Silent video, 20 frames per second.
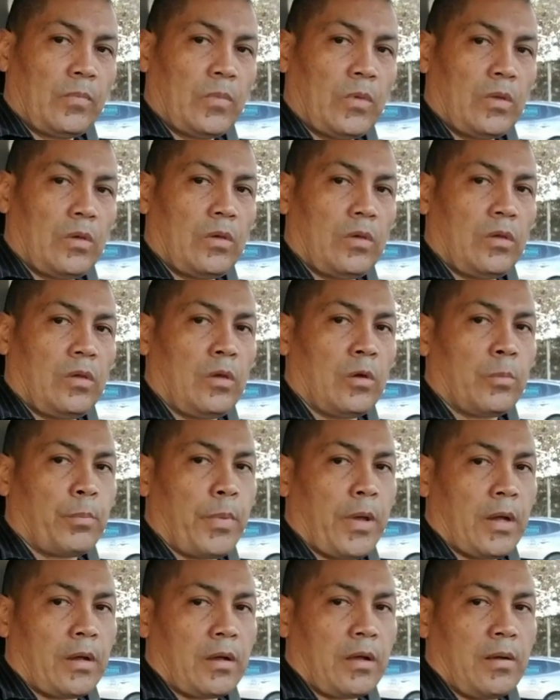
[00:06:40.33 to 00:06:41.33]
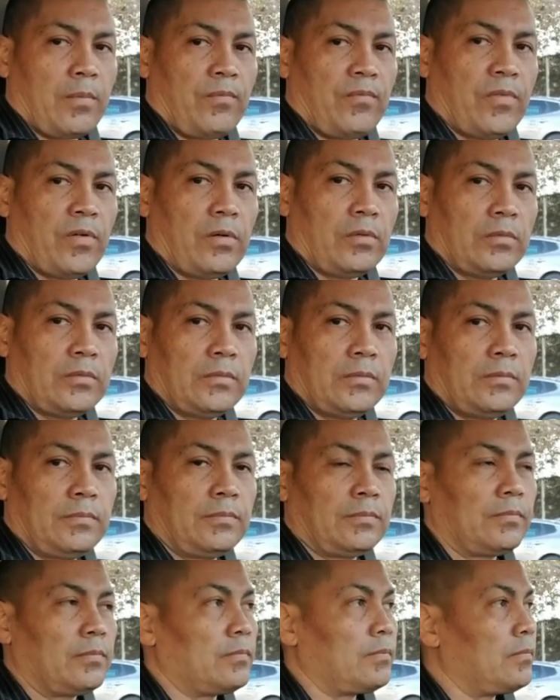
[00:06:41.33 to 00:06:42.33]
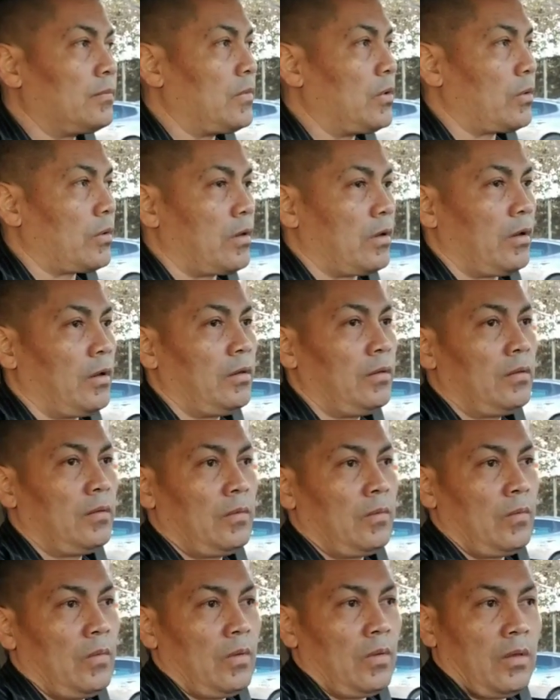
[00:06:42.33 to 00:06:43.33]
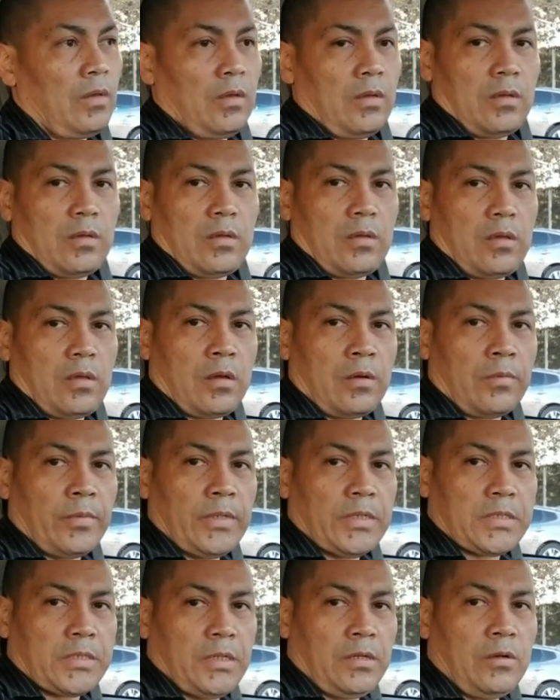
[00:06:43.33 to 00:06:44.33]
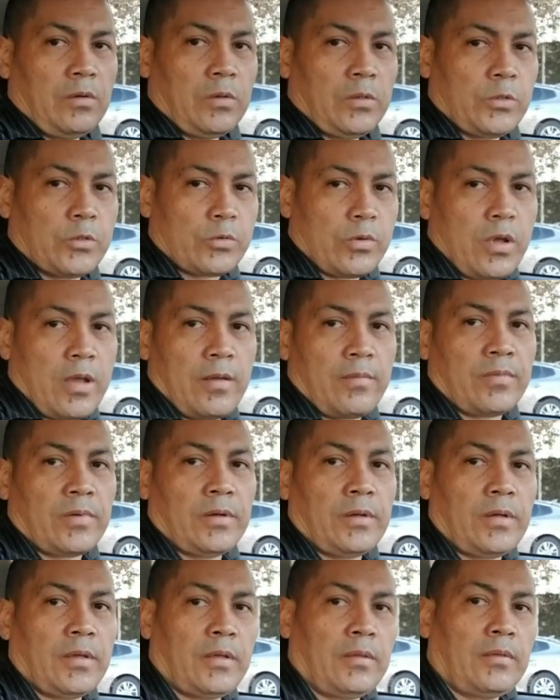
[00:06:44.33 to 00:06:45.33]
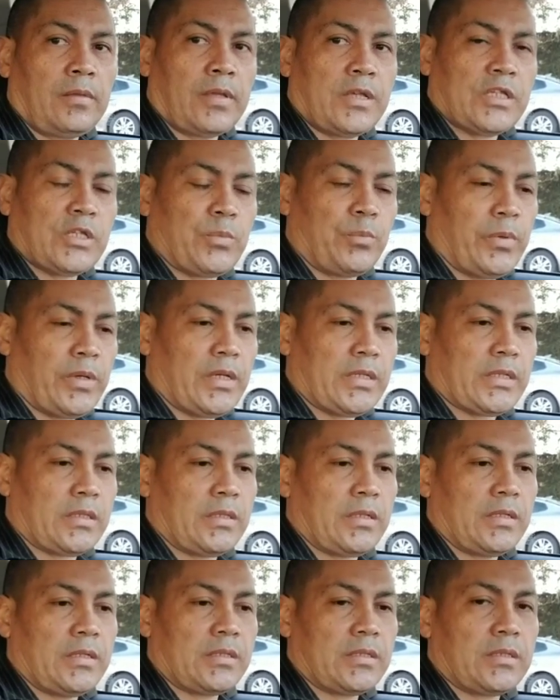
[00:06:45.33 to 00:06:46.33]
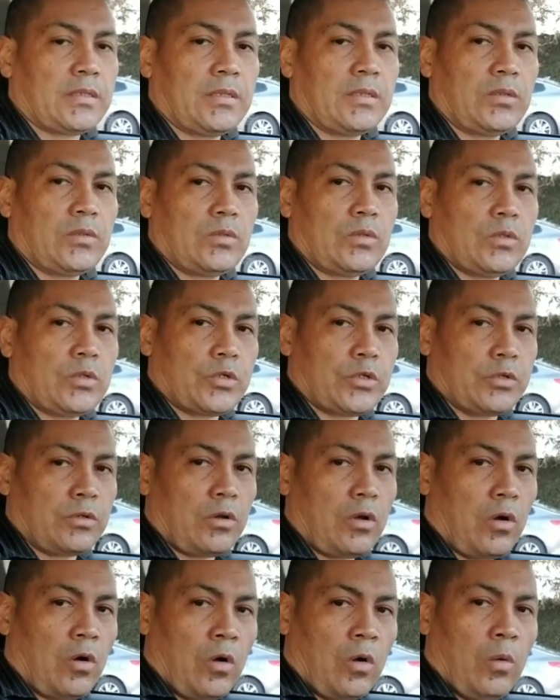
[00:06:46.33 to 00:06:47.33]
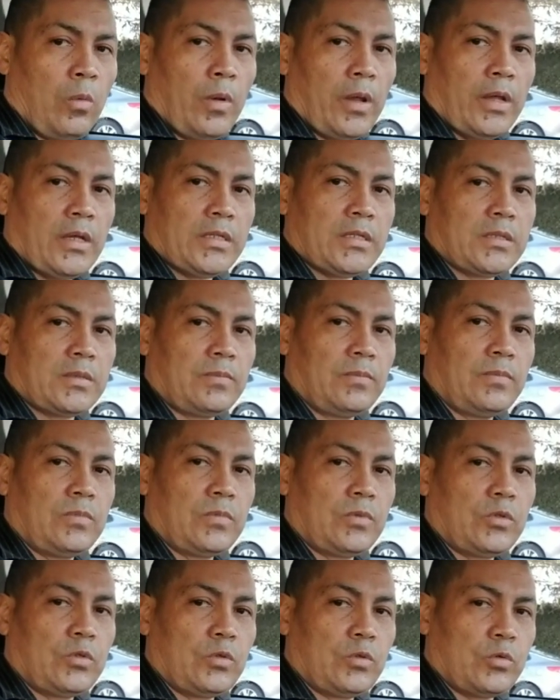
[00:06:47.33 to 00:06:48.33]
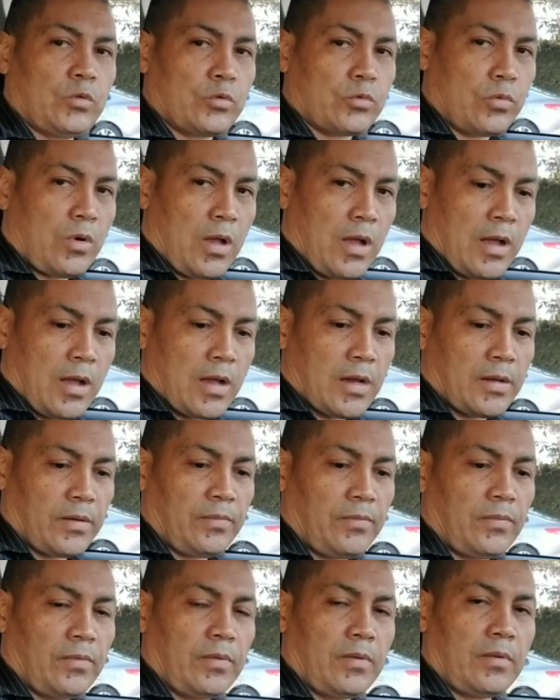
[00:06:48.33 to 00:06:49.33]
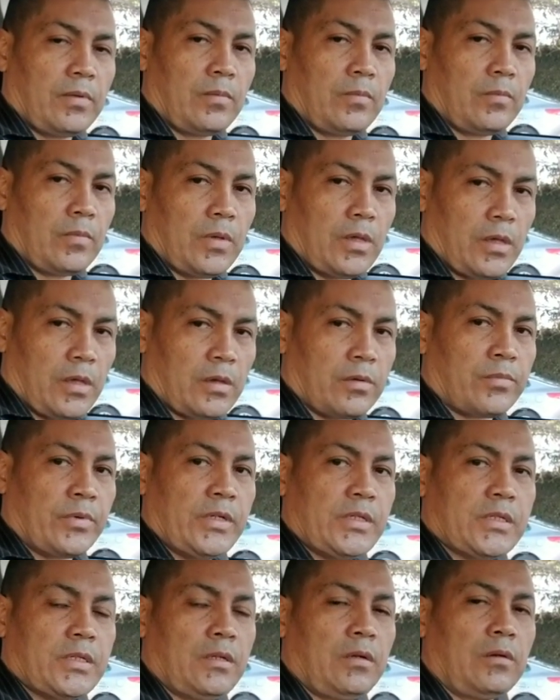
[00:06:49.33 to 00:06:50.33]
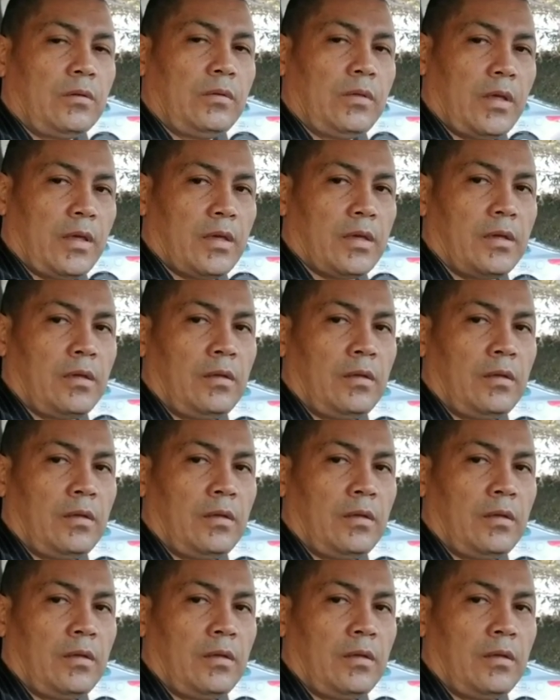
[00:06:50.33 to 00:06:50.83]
your backup phone. Okay? Every single driver in this business should always drive every single day